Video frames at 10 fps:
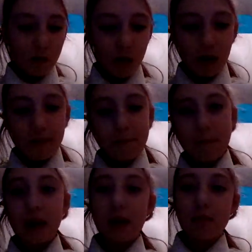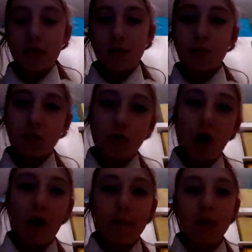1 million
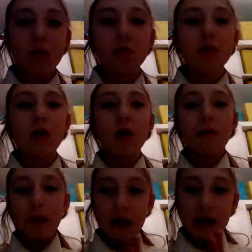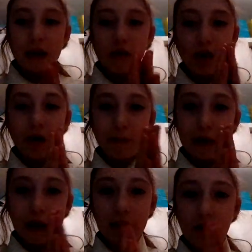subscribers. Please, guys,
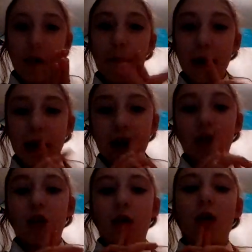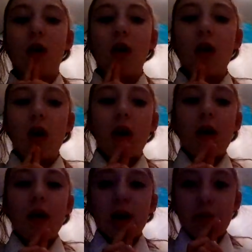please, I'm begging you.
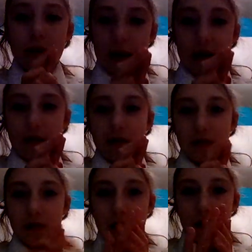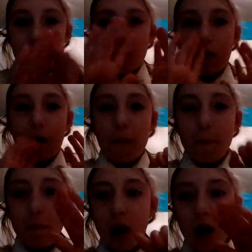Please, thank you.
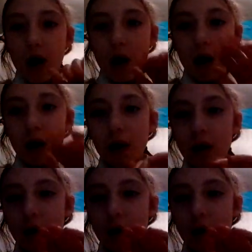Bye.